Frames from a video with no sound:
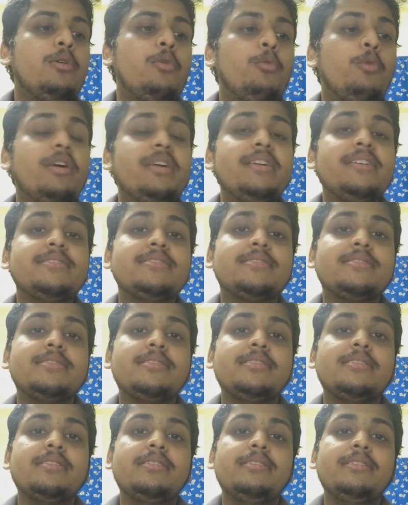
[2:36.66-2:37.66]
what
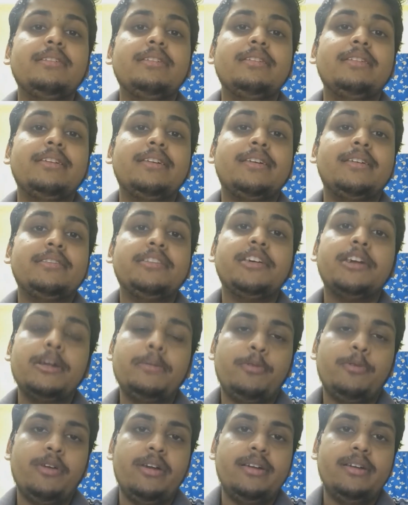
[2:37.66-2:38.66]
is the
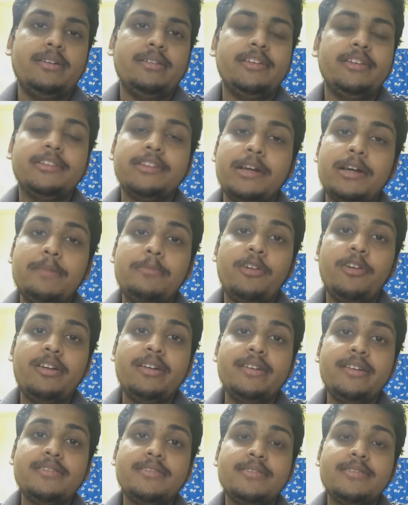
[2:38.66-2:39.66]
third point? The third
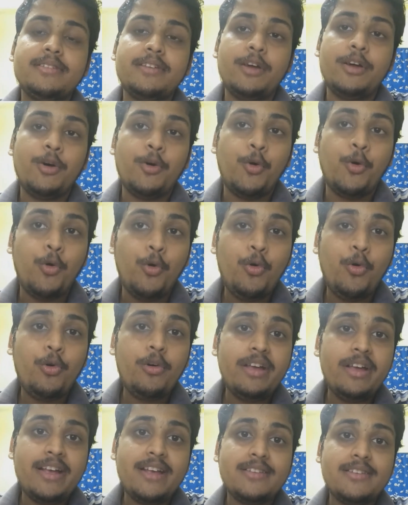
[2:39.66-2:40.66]
point is,
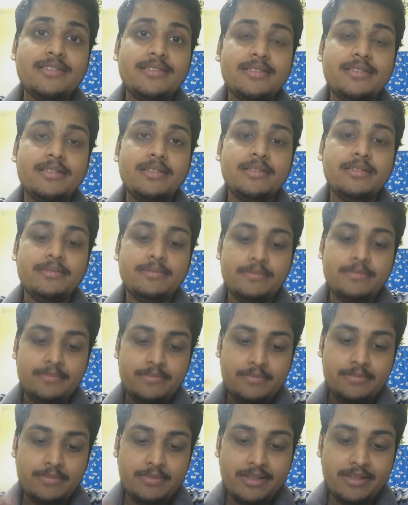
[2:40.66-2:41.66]
who is
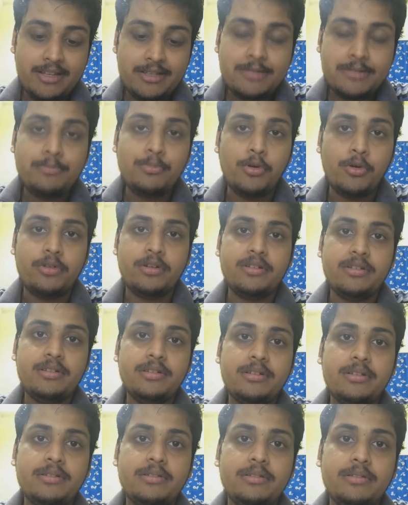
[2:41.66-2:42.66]
this book
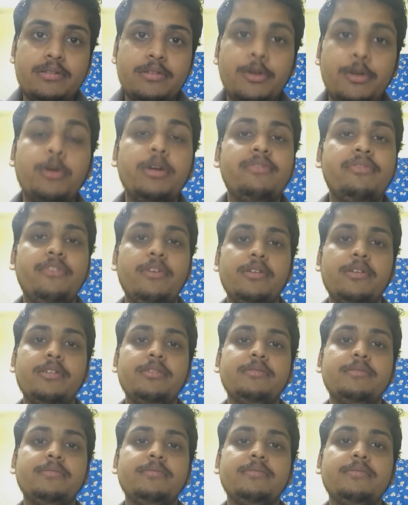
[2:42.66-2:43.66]
good for?
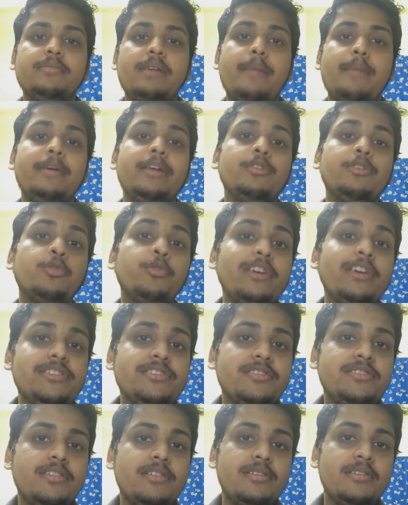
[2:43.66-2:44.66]
I mean,
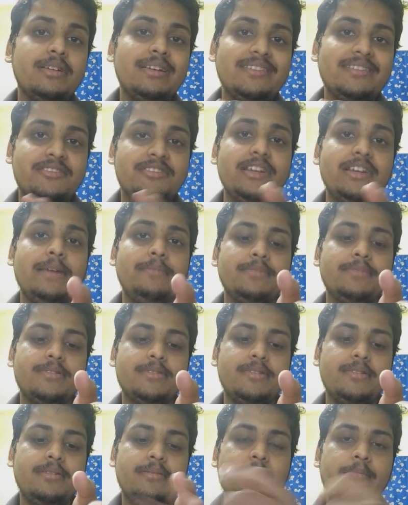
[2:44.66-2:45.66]
which
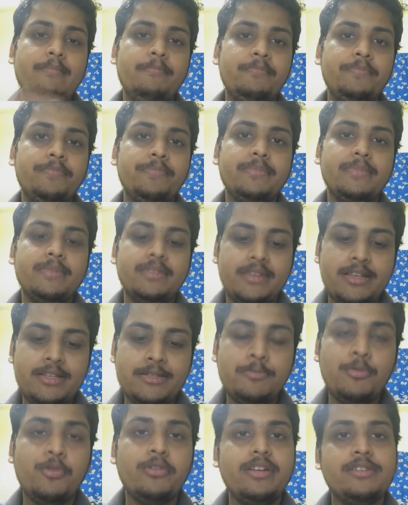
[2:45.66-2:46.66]
streams
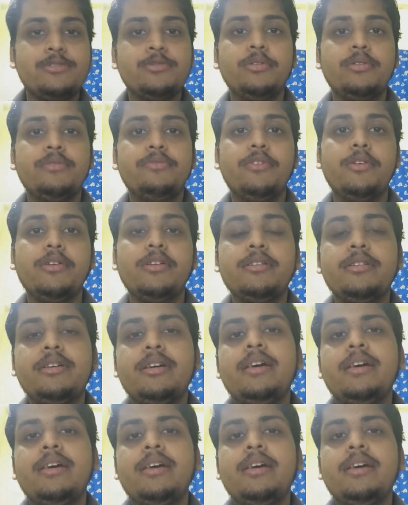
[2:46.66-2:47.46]
this book is good for?